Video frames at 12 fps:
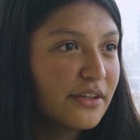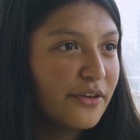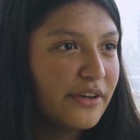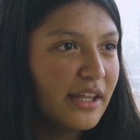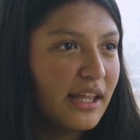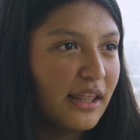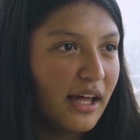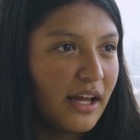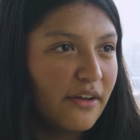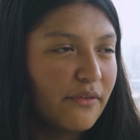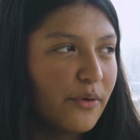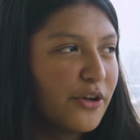your daily
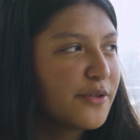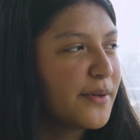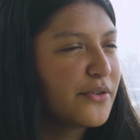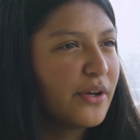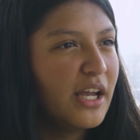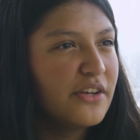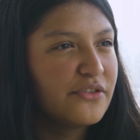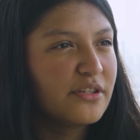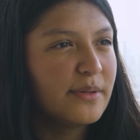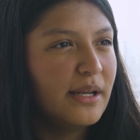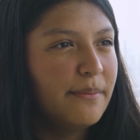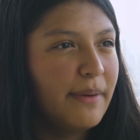life or your special occasions
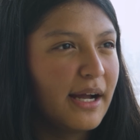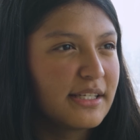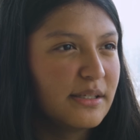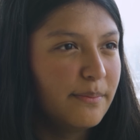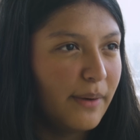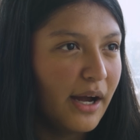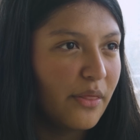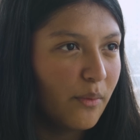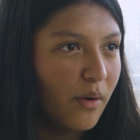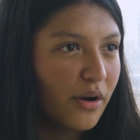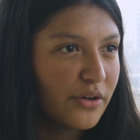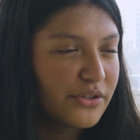been impacted by the
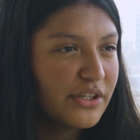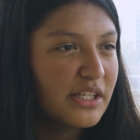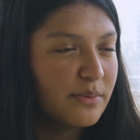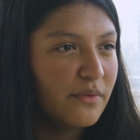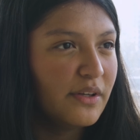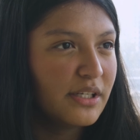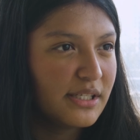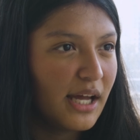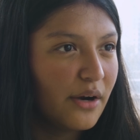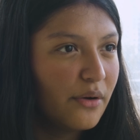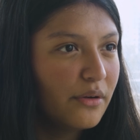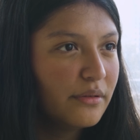water since moving to
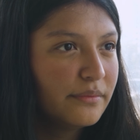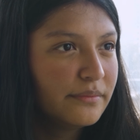Seattle?